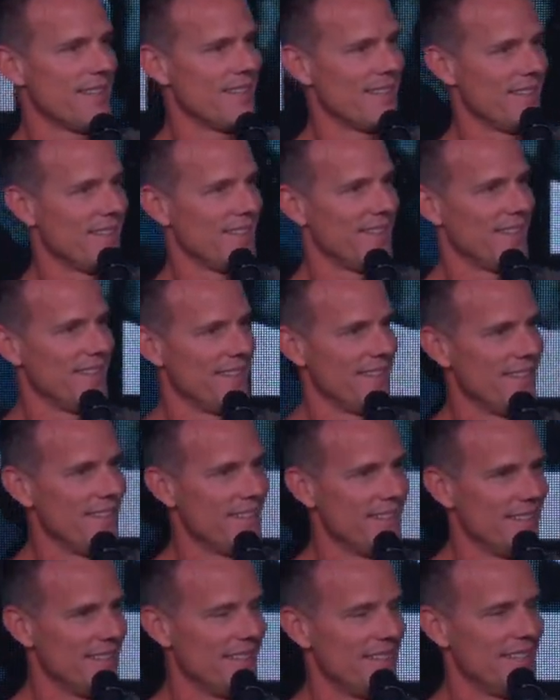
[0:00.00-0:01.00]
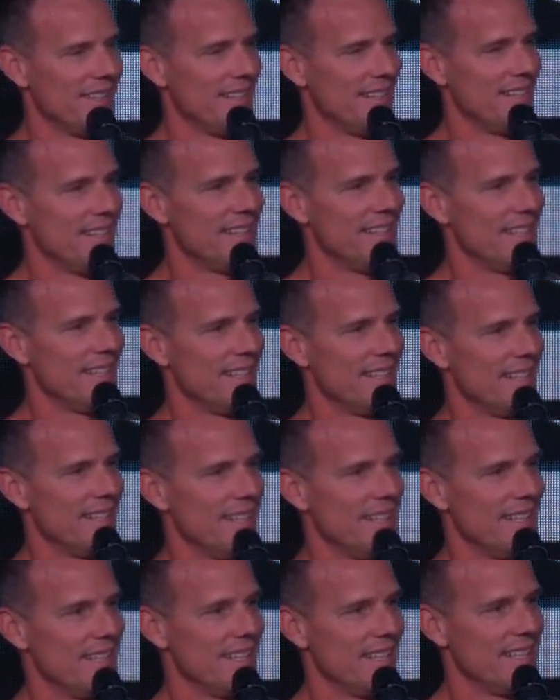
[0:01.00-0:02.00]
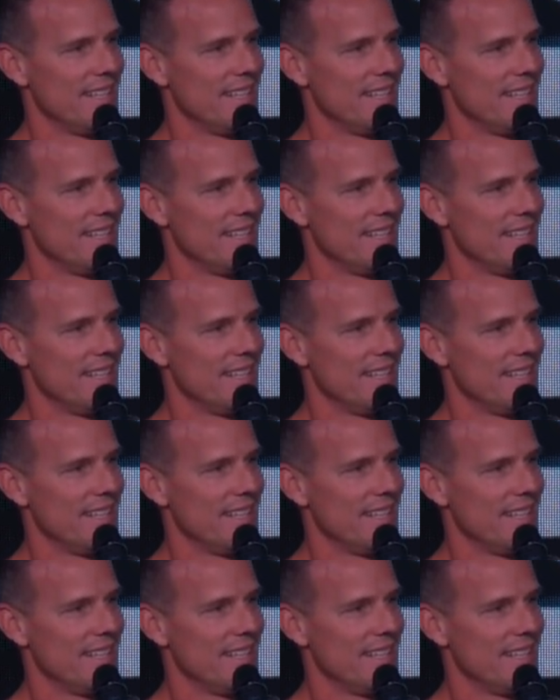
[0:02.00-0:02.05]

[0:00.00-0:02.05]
Nobody speaks.